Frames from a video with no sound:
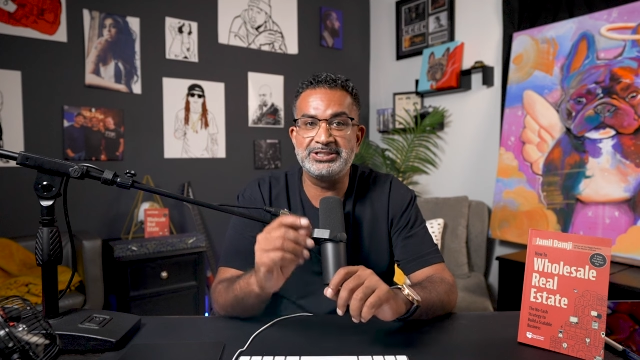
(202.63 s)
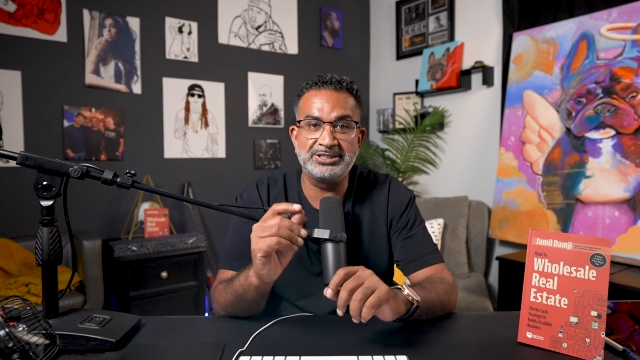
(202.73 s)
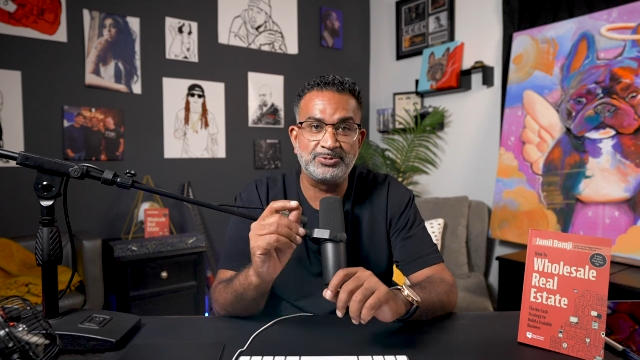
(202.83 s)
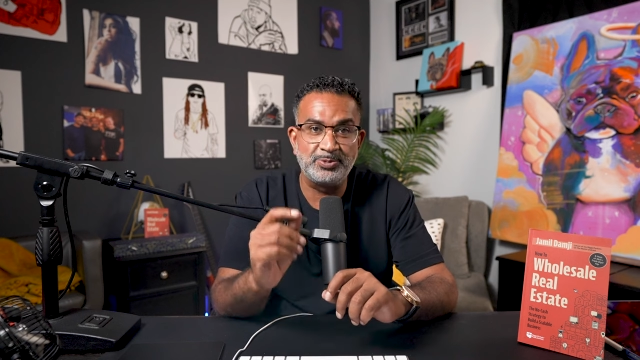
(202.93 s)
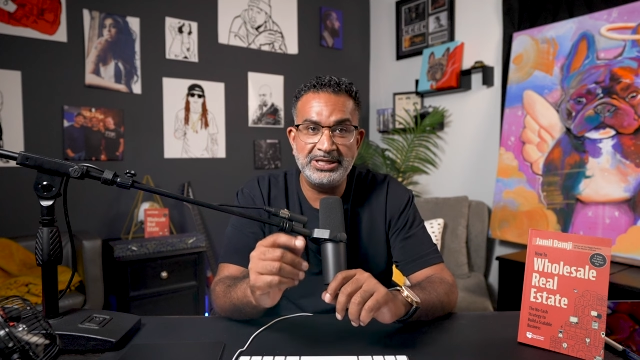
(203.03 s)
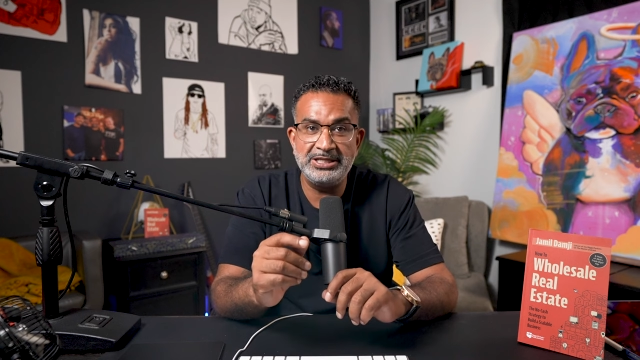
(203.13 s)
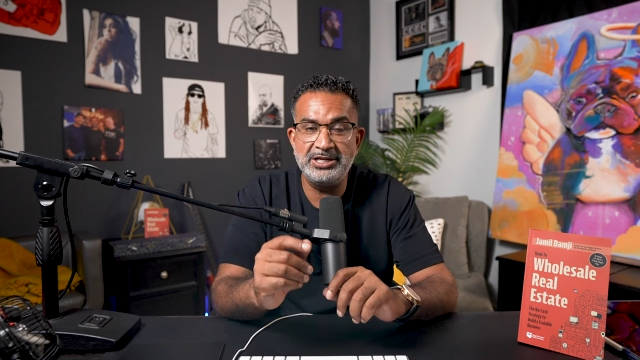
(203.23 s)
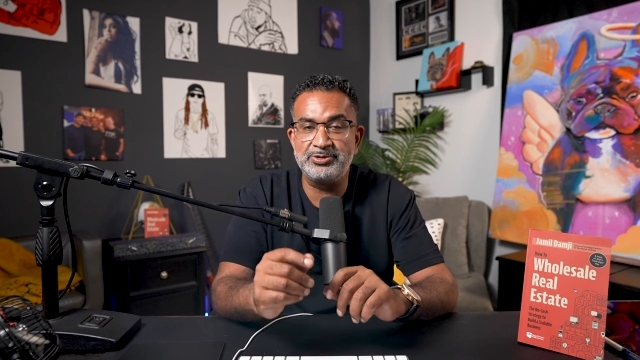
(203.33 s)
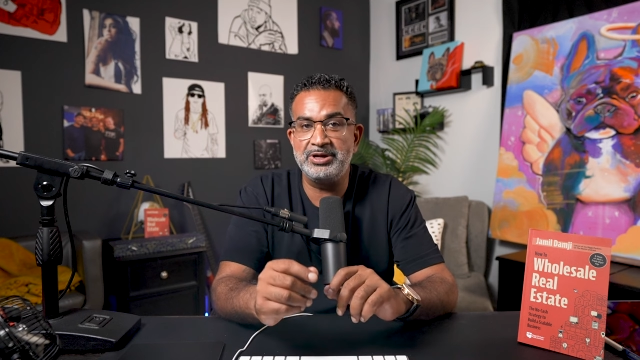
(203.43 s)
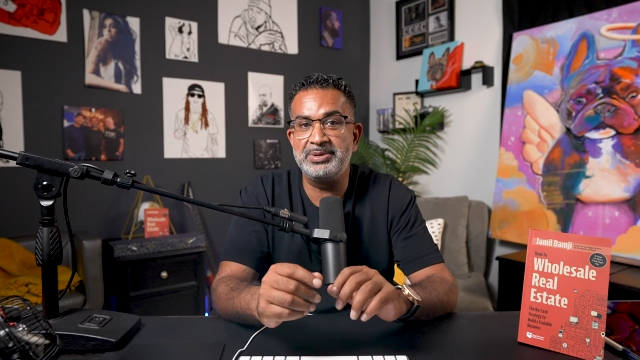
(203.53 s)
Just read the
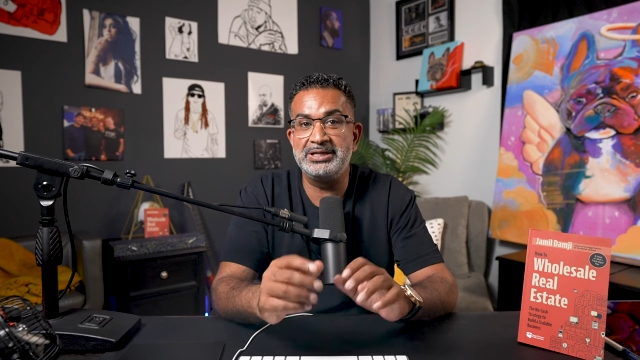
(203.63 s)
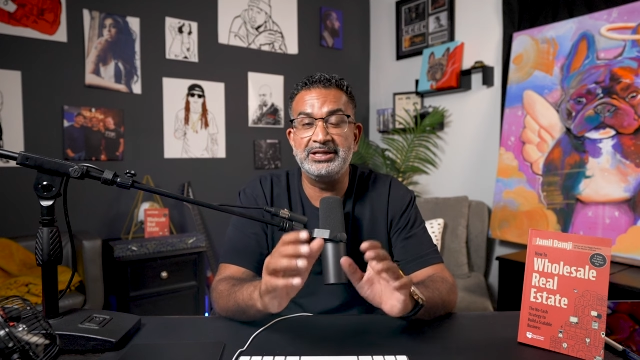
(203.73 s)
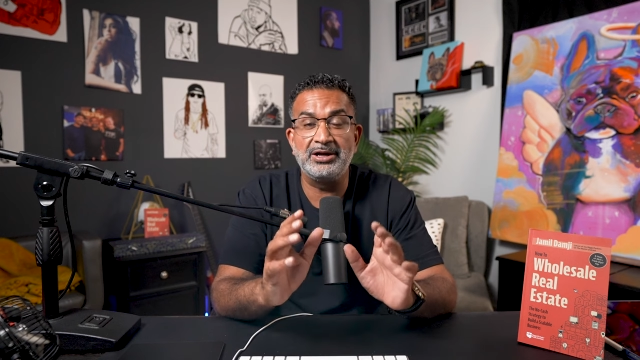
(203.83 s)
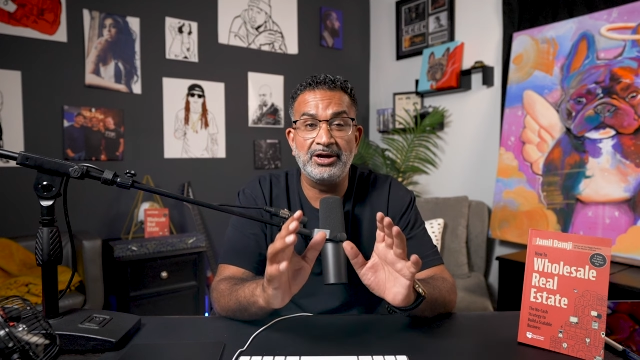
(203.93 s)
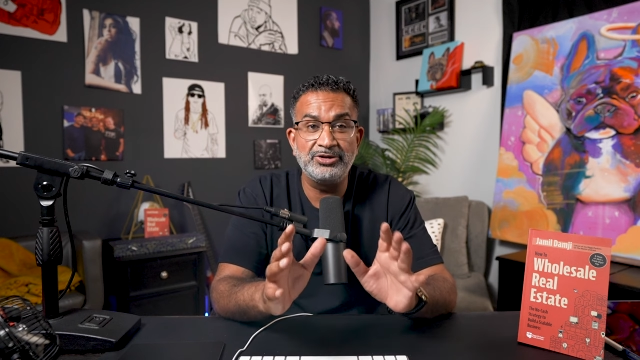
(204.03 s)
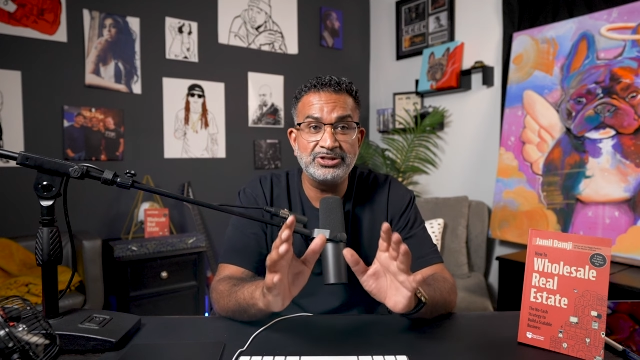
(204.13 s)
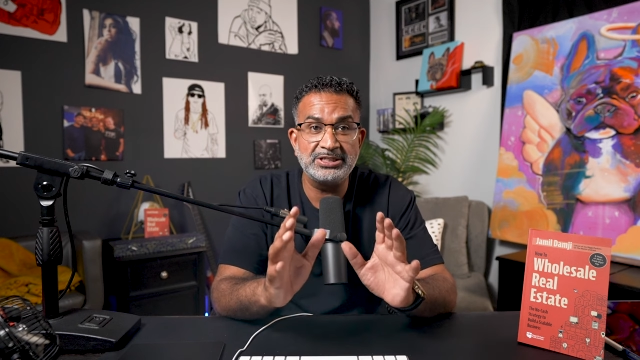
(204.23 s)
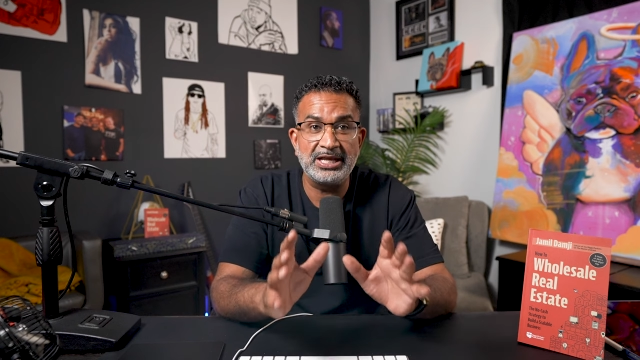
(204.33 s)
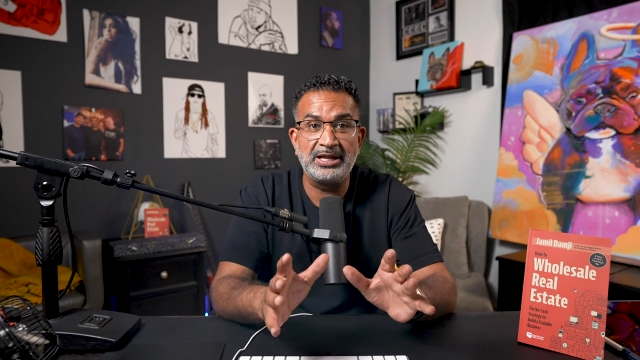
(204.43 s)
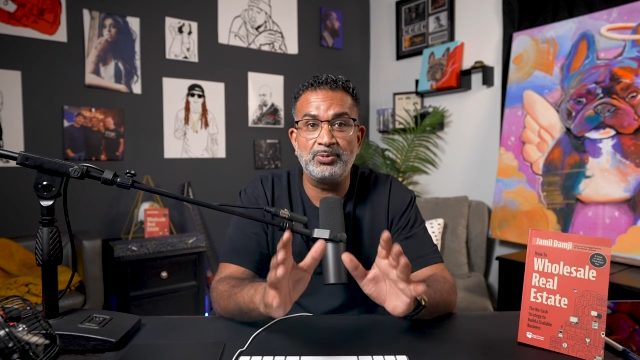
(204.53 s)
agreement and
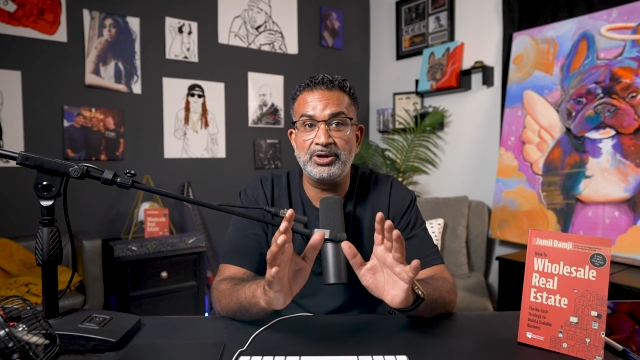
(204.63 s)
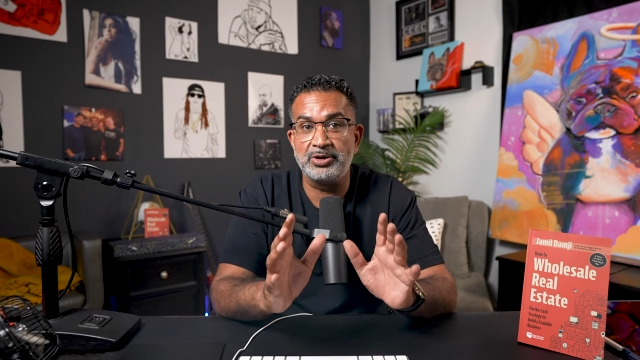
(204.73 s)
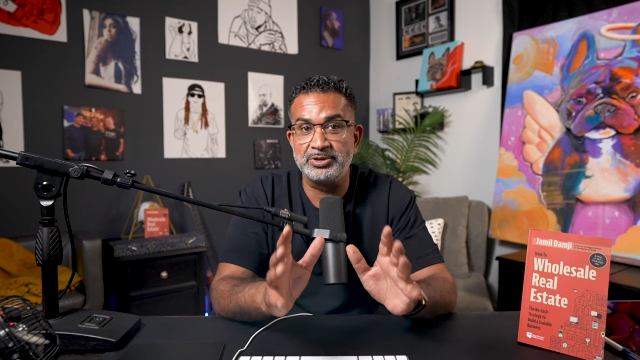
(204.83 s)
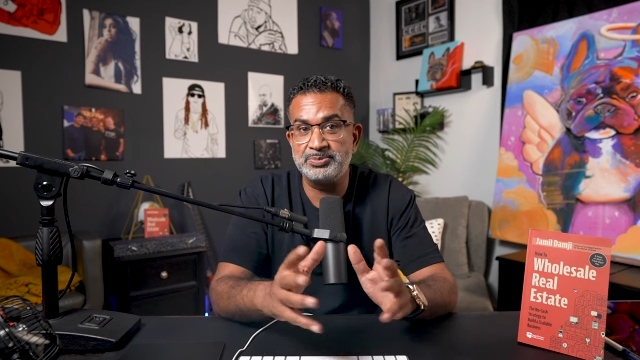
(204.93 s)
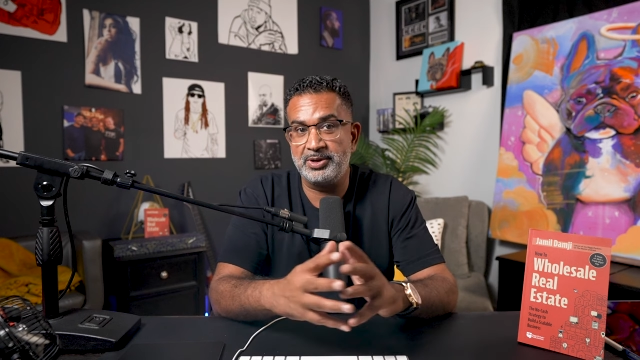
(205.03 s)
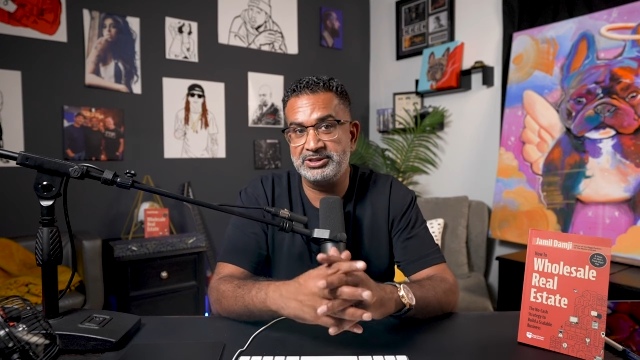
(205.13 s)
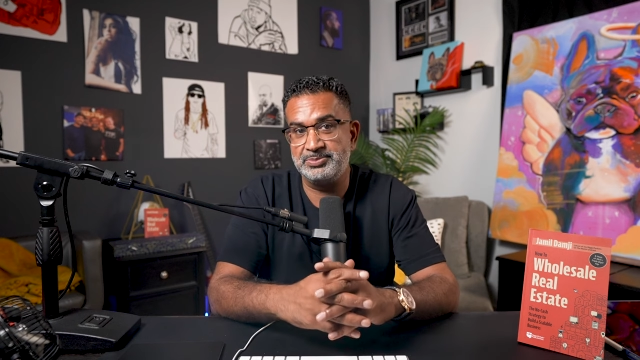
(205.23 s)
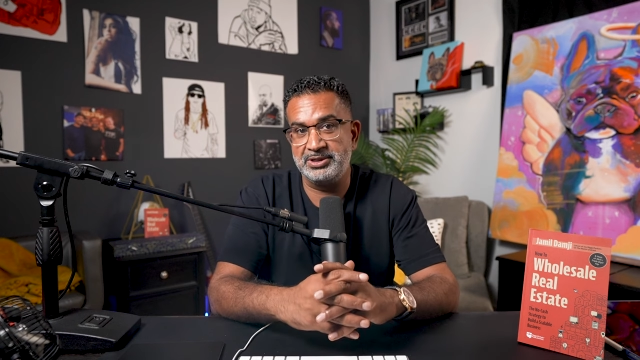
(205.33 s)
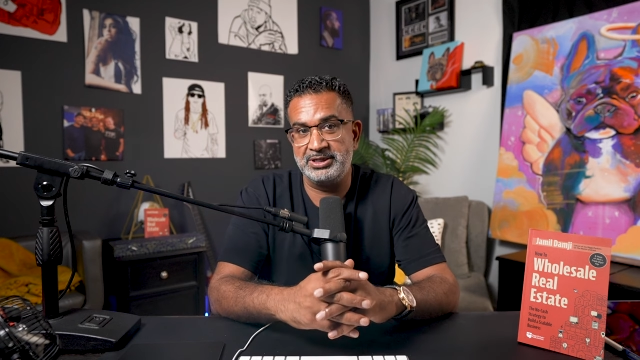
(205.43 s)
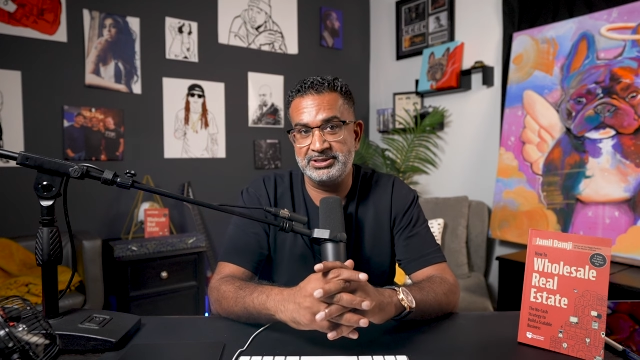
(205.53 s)
understand what your
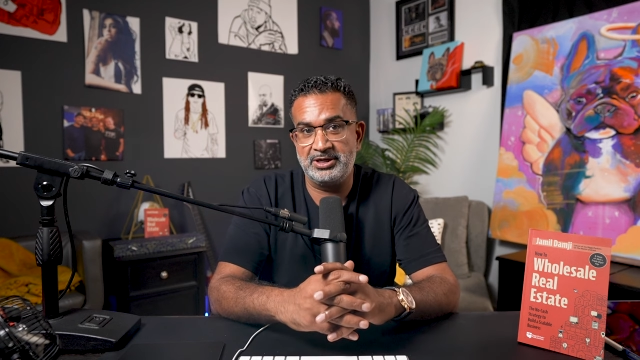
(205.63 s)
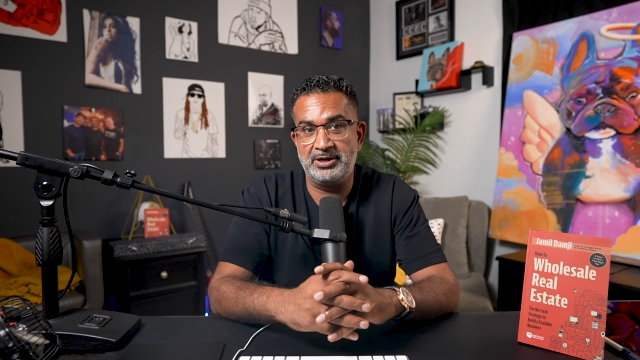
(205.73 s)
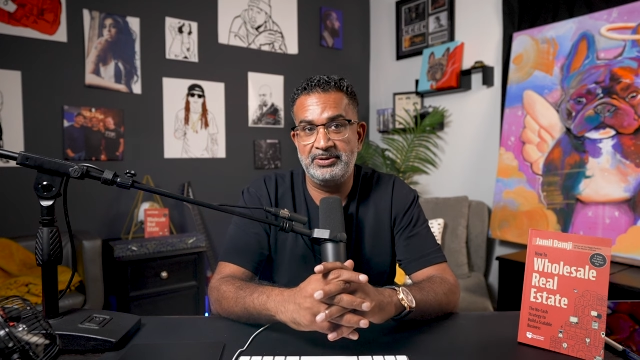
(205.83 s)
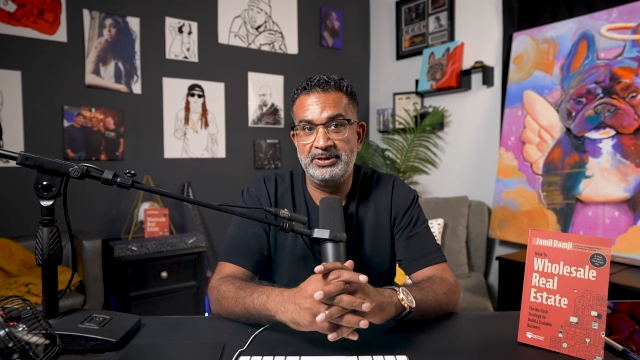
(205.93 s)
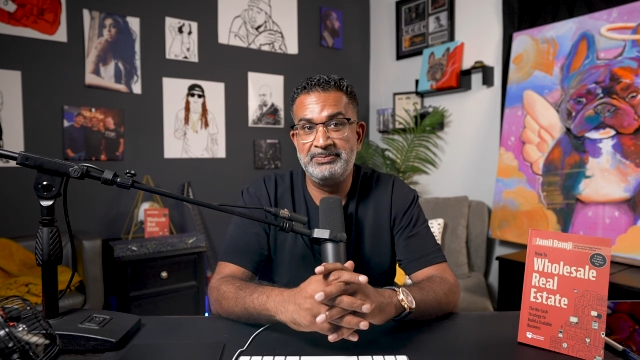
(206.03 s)
responsibilities are.